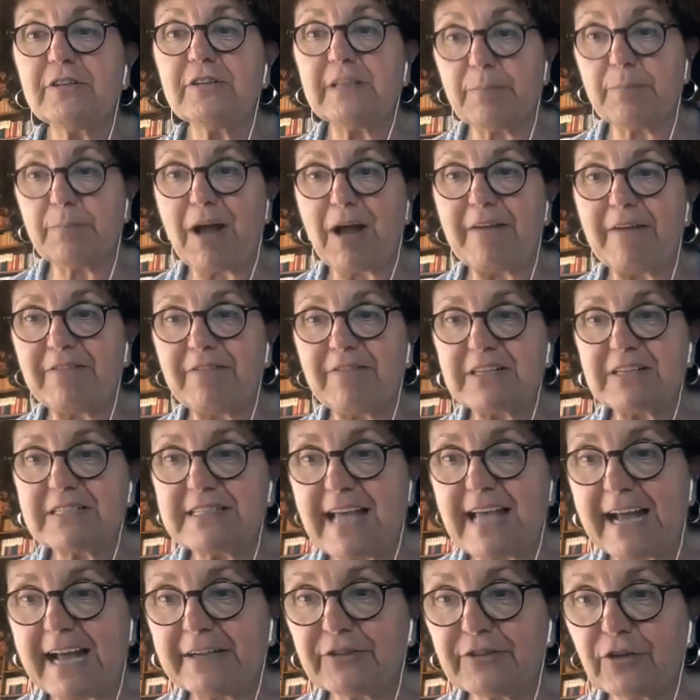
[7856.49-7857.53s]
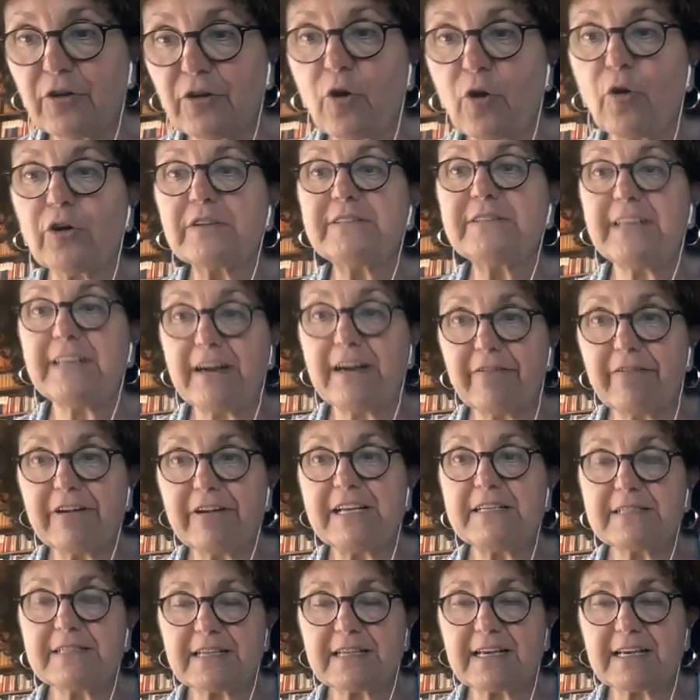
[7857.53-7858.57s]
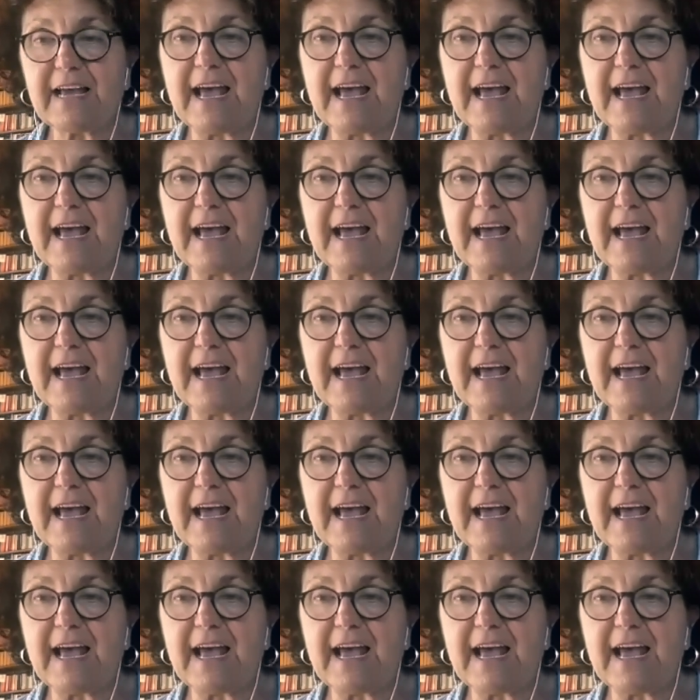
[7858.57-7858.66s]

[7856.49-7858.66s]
the private sector or the risk,